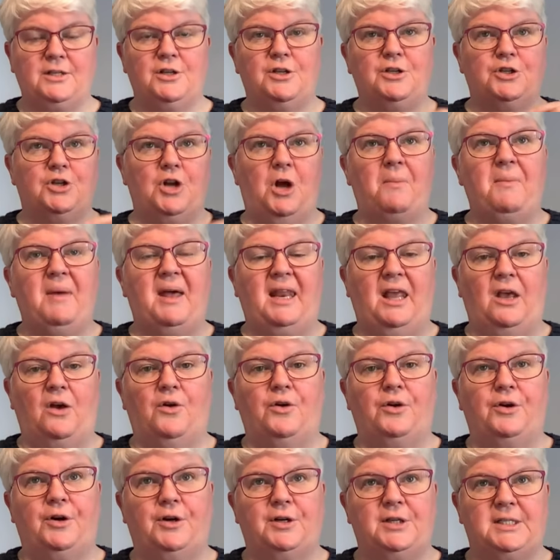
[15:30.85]
And there's not many
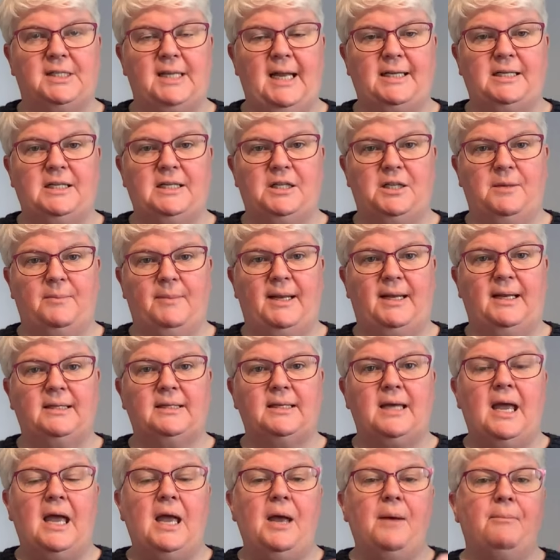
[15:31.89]
on her site at the minute.
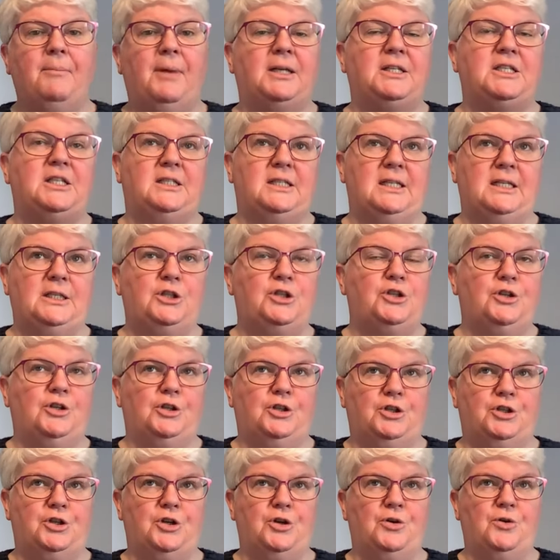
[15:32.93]
But she did do a
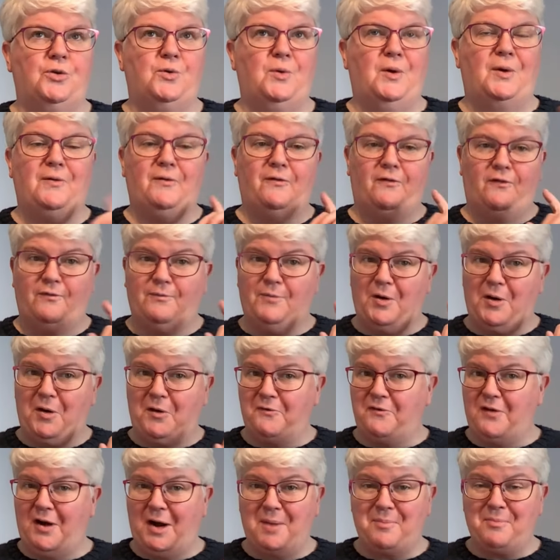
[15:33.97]
show. Her
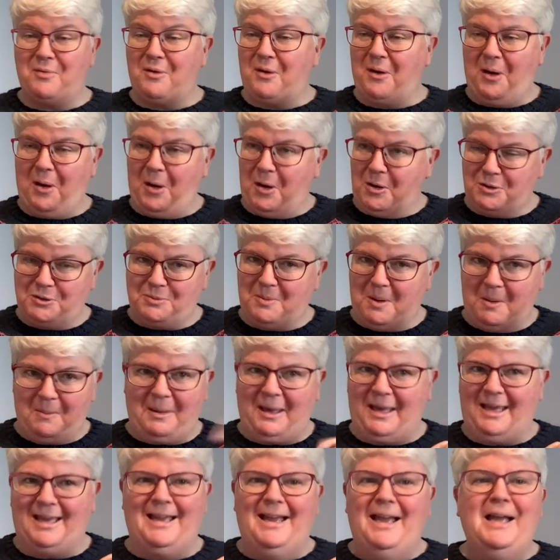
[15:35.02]
very proud
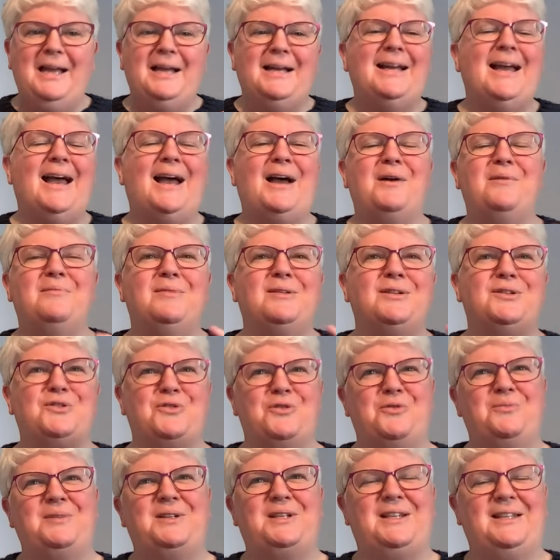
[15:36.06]
mummy
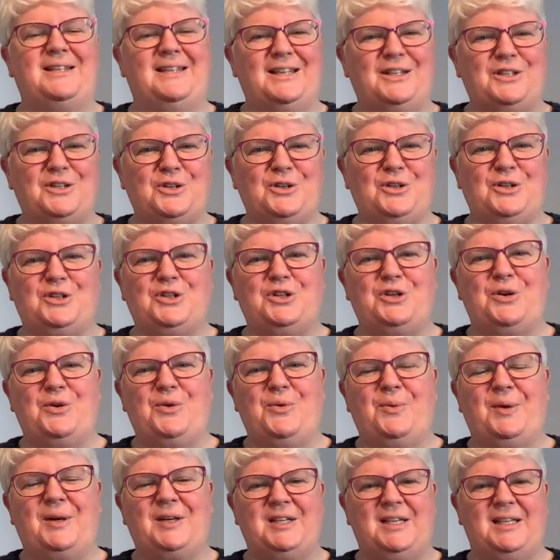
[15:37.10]
told me she did do a show
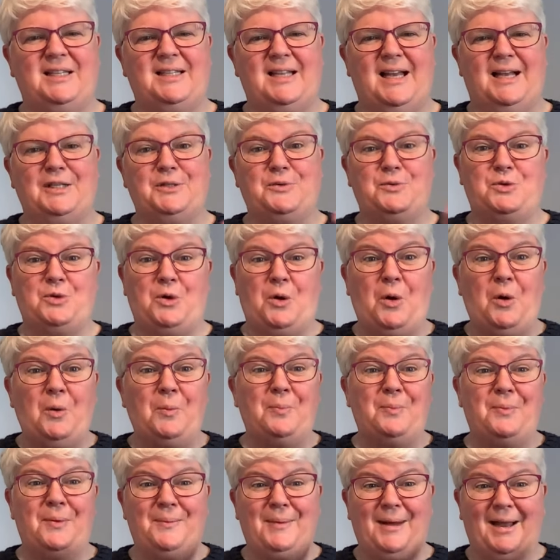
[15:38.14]
where she sells them. So I
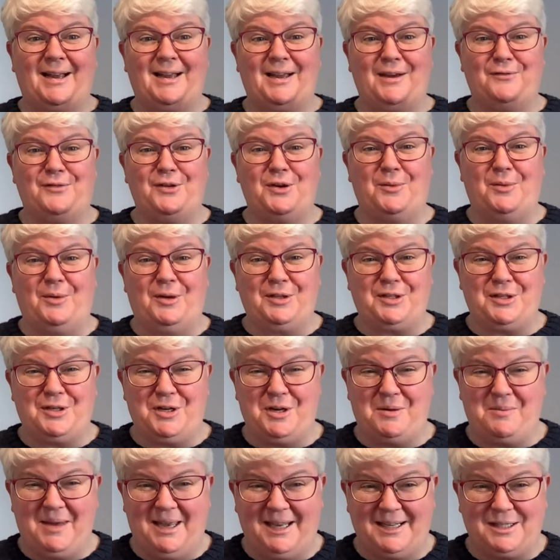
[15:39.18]
hope, Becca, if you're watching,
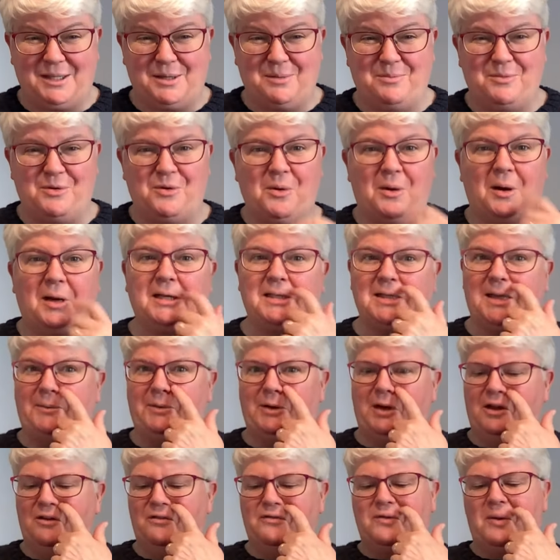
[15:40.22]
you'll make some more. Because I would
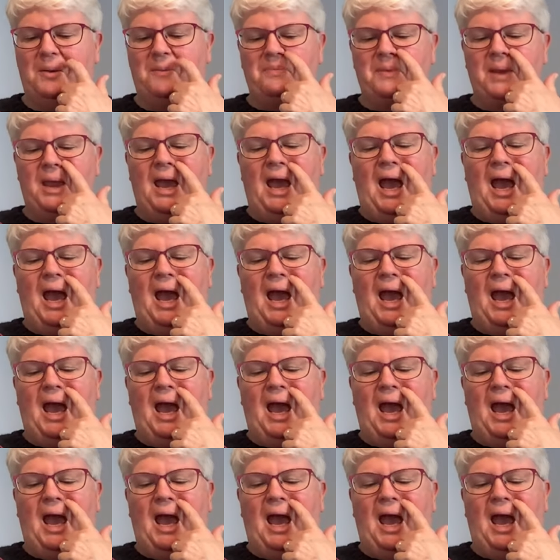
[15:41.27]
love one.